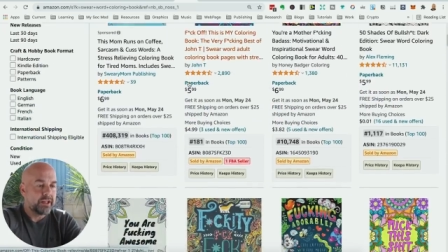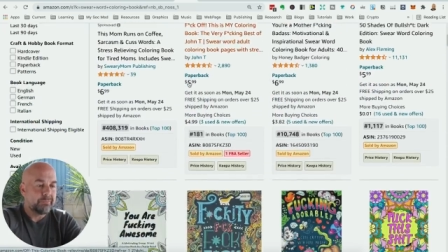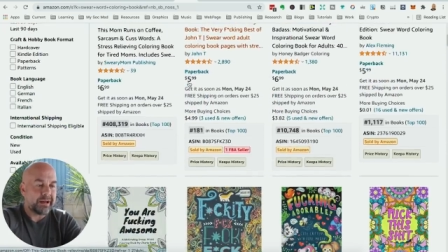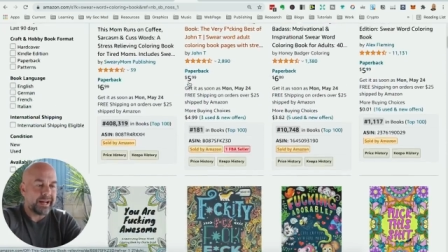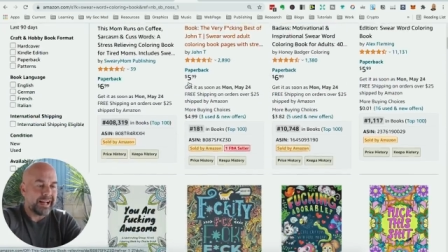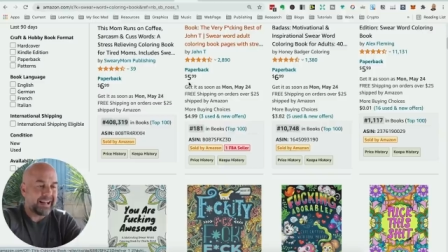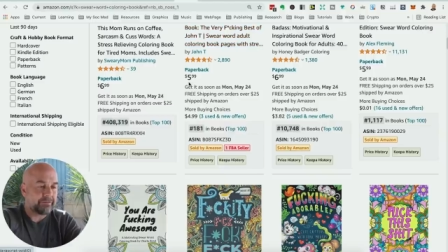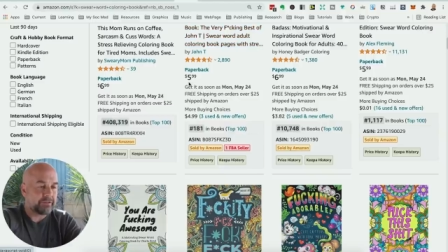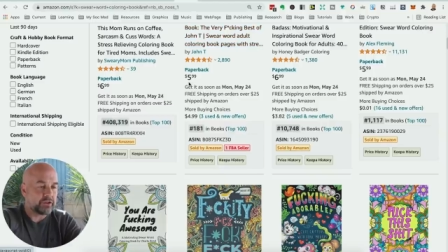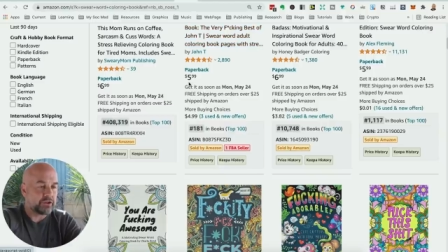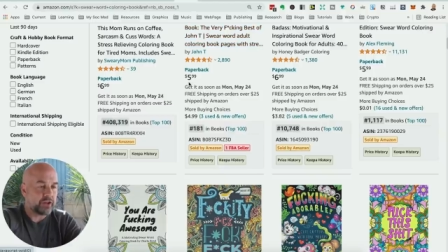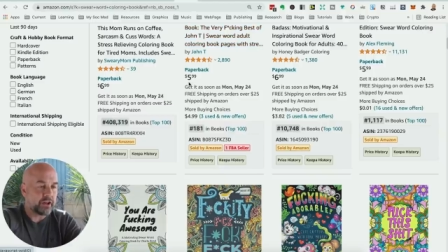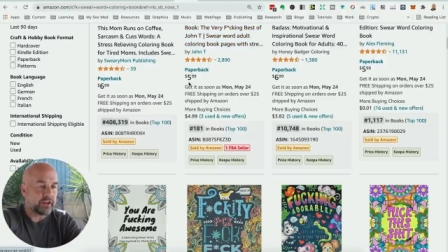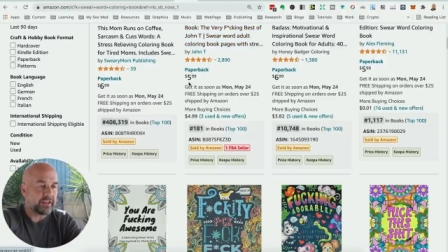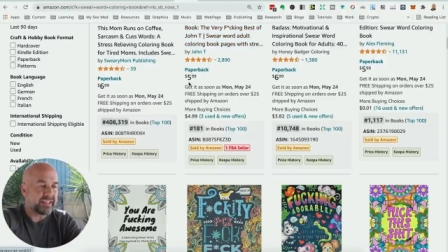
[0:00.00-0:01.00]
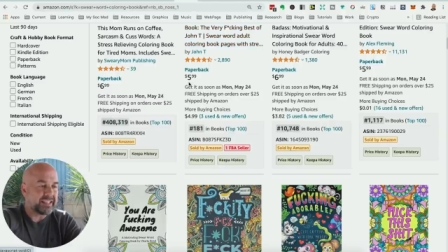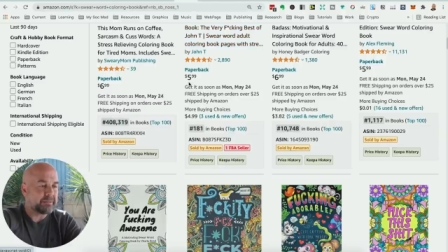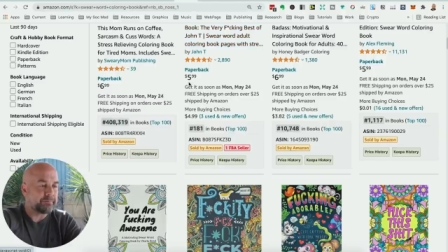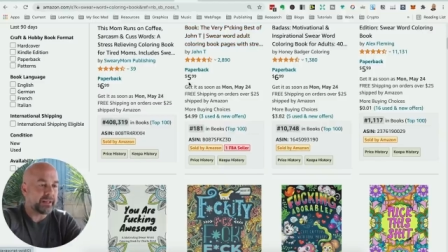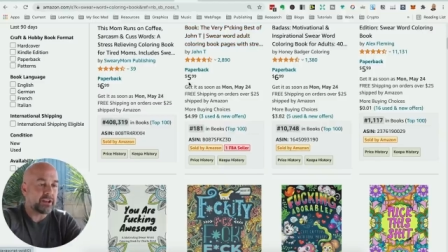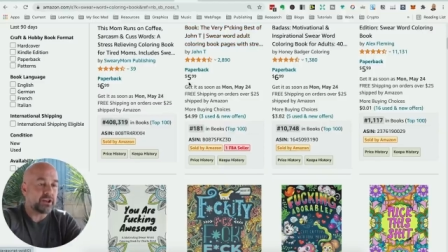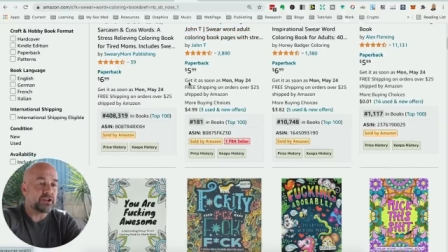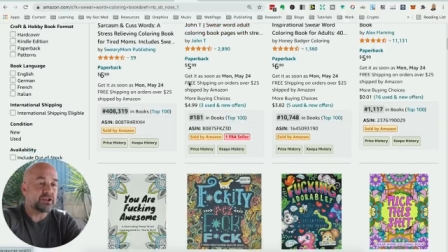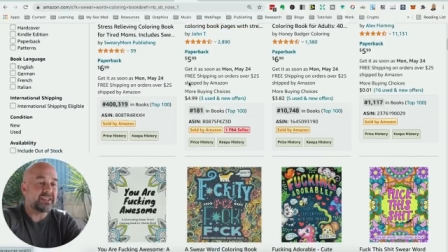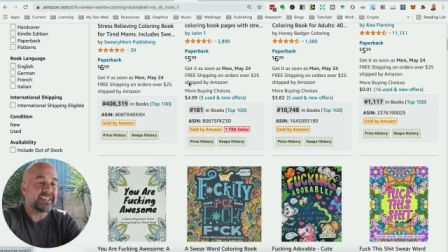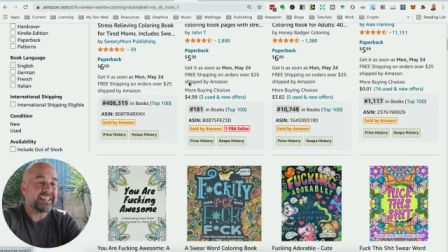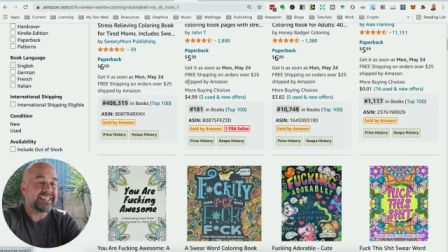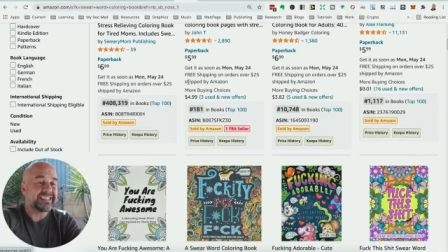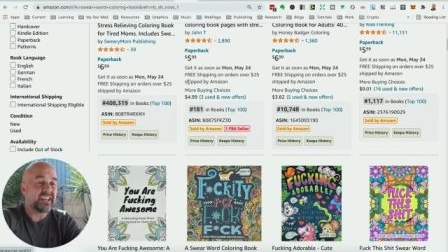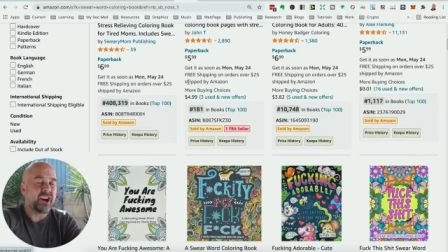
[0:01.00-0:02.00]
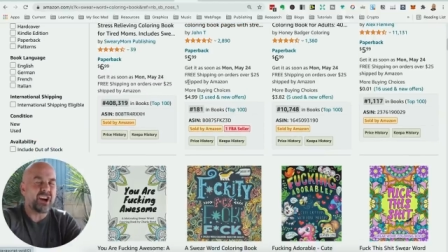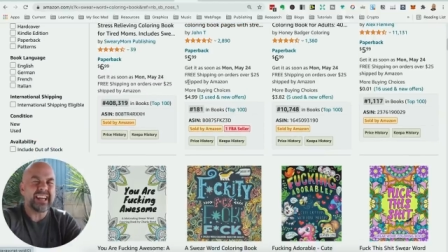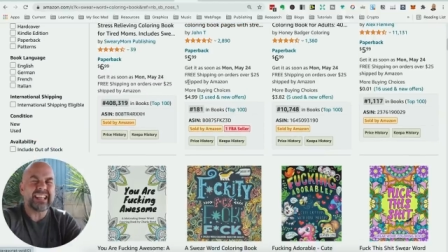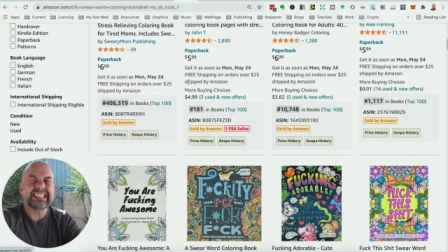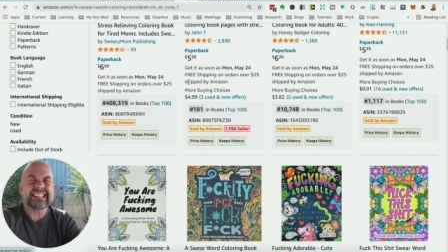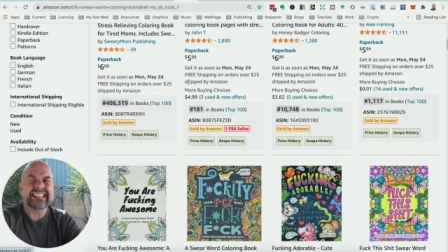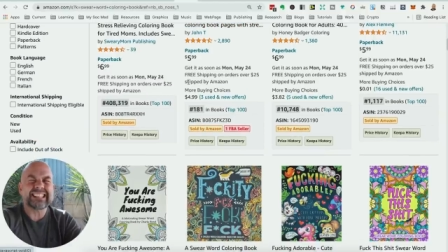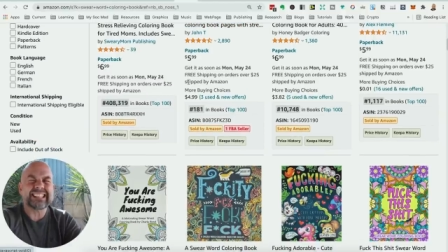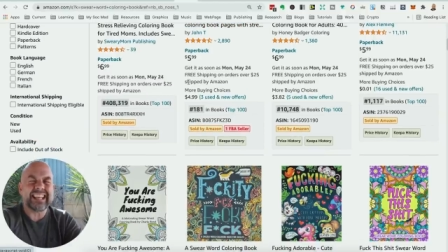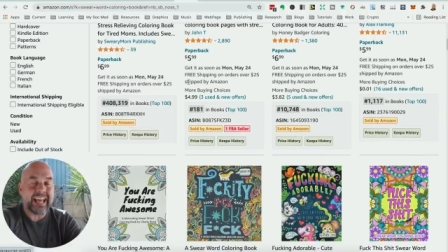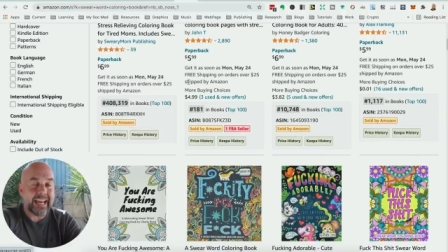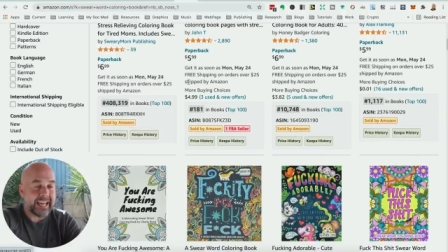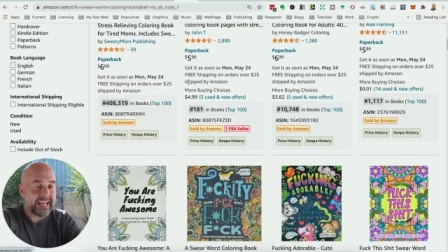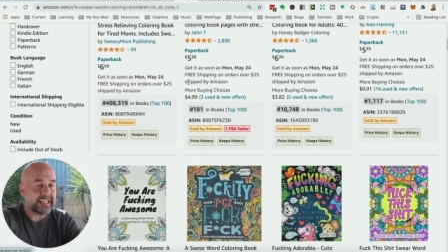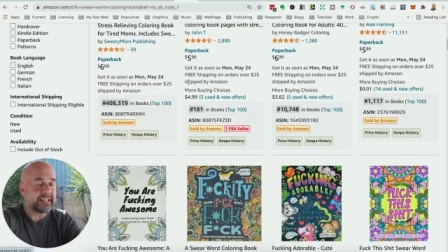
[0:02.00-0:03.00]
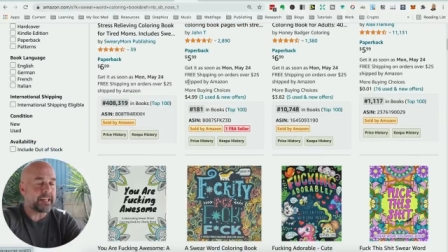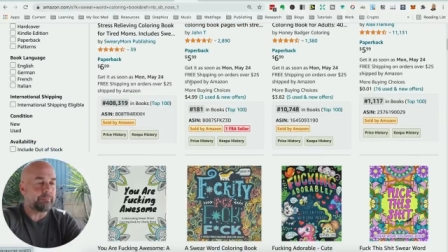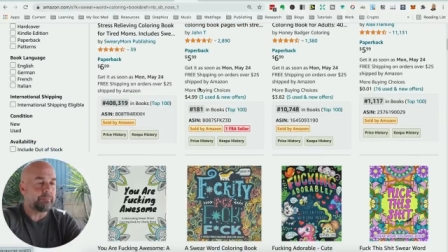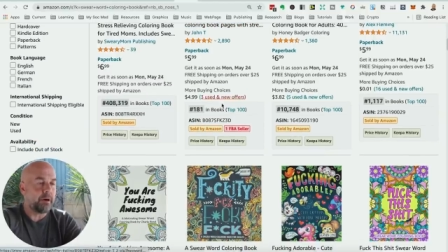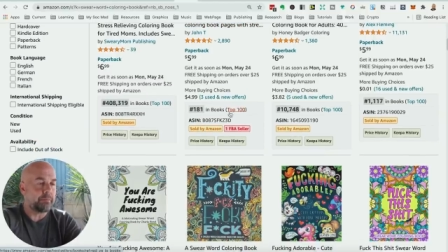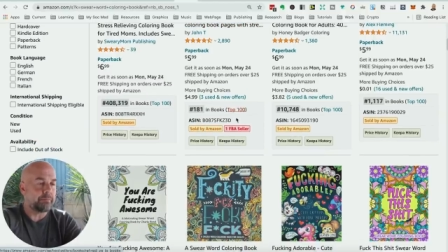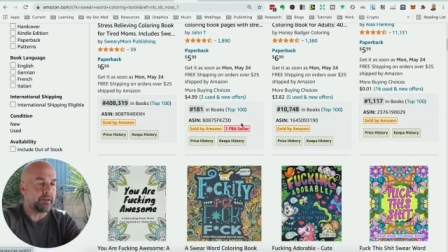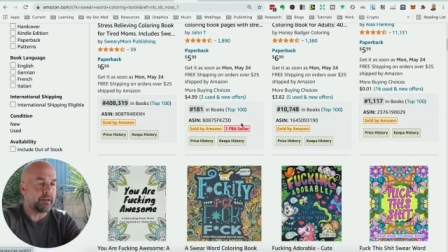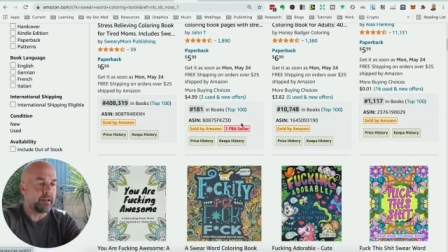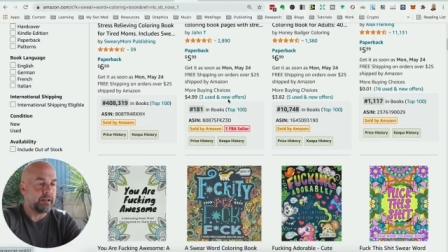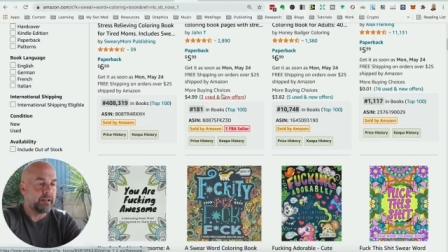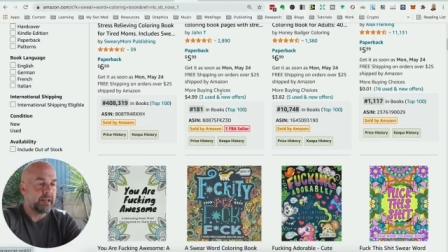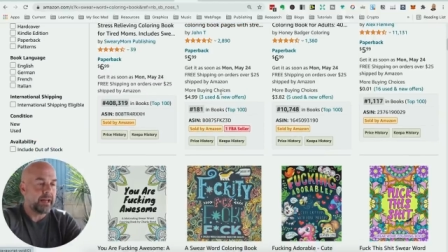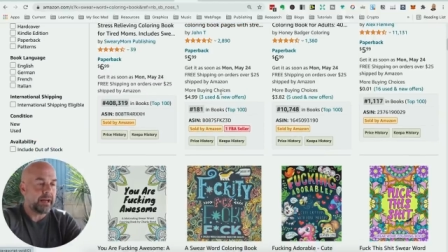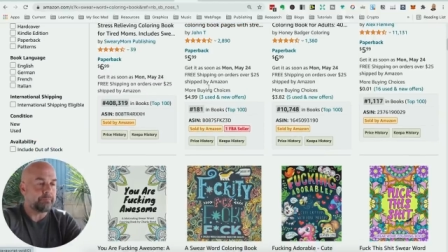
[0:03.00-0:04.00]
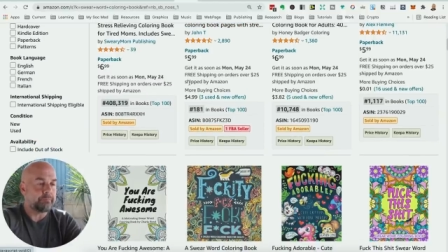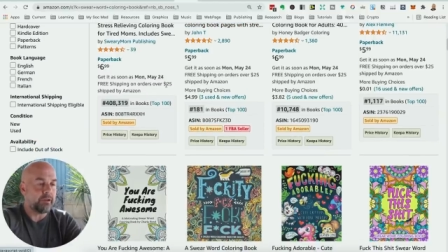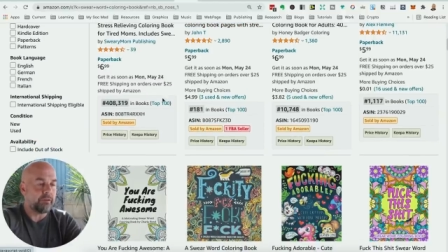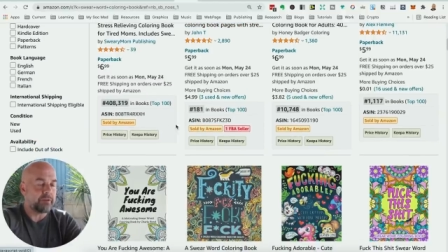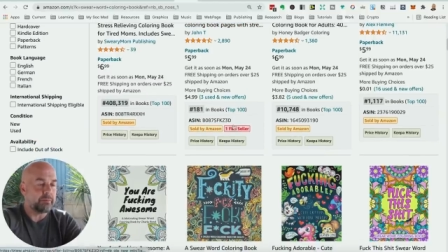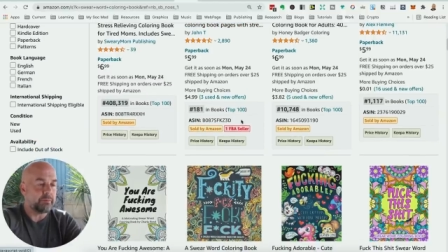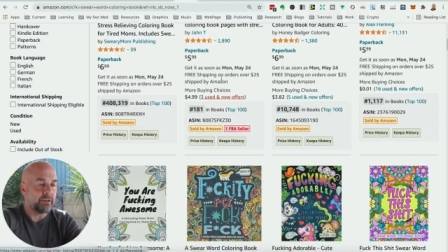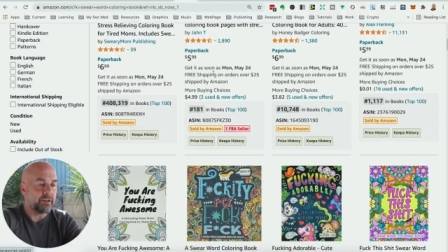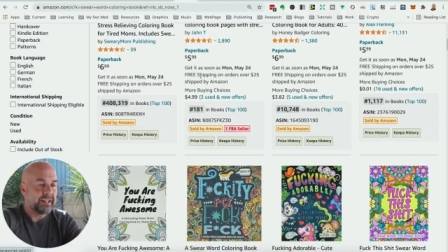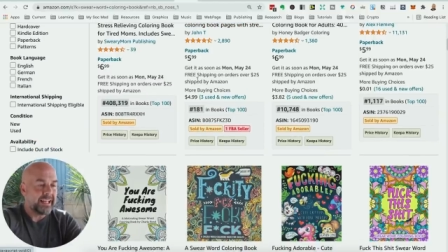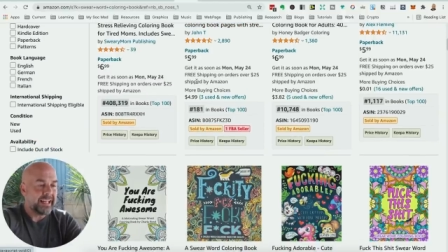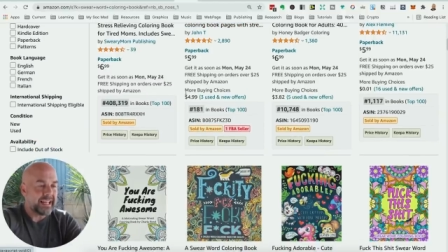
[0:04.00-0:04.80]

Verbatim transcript: But I have to show you these because these are insanely popular and profitable.